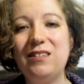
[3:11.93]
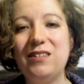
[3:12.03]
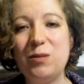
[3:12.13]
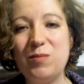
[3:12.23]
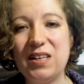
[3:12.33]

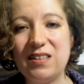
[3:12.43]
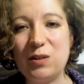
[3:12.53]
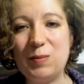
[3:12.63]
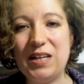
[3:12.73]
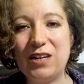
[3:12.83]
Jim thinks
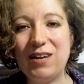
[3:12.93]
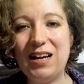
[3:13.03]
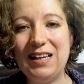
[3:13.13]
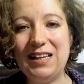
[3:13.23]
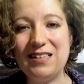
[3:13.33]
he'll be a
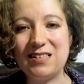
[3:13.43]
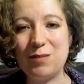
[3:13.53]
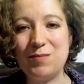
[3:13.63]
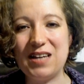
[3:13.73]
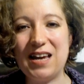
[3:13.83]
great leader
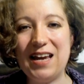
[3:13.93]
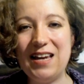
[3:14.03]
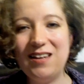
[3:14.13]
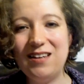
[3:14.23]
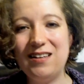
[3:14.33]
someday.